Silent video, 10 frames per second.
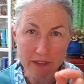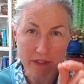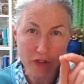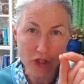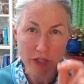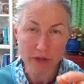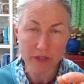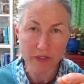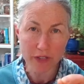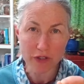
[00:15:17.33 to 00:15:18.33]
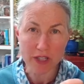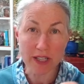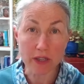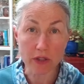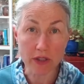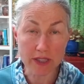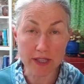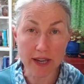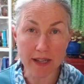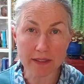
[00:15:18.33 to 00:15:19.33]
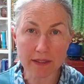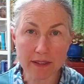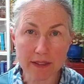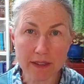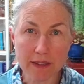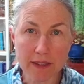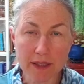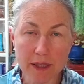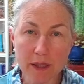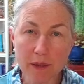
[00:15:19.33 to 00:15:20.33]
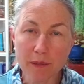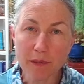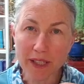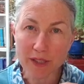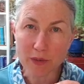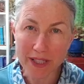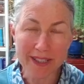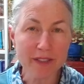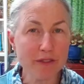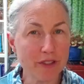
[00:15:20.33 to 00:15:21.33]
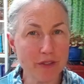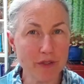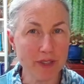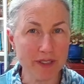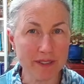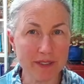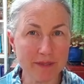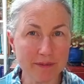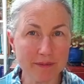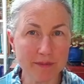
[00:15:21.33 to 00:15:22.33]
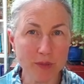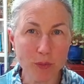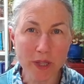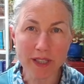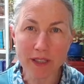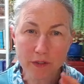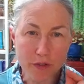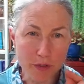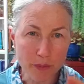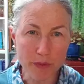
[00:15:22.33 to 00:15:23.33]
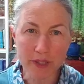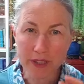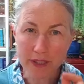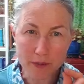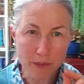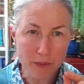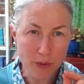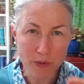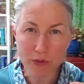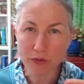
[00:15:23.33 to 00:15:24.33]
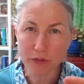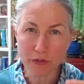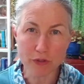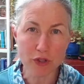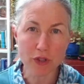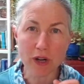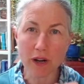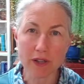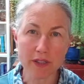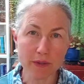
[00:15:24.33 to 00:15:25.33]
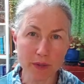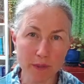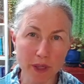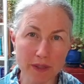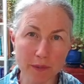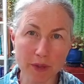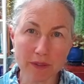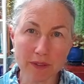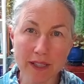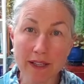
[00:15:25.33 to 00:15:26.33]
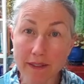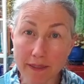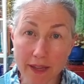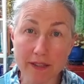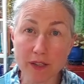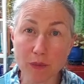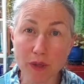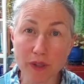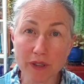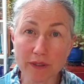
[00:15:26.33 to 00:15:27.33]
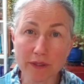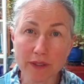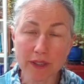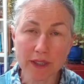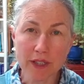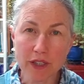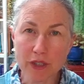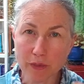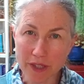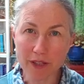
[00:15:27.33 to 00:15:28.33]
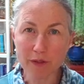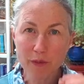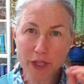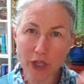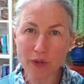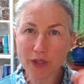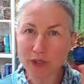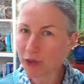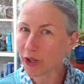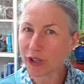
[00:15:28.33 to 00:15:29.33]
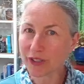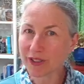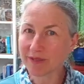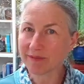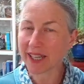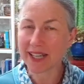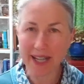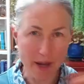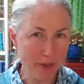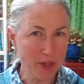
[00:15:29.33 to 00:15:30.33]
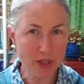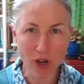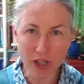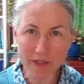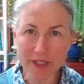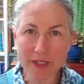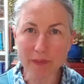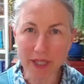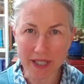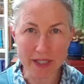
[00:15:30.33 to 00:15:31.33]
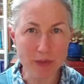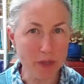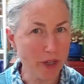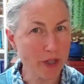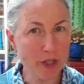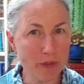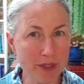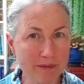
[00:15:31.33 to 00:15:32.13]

generative energy get hooked to that, because we need it for other things. We need it for the brilliant, beautiful future our hearts know is possible. That's our work. So whenever we notice we're hooked, and it happens to all of us because we are human,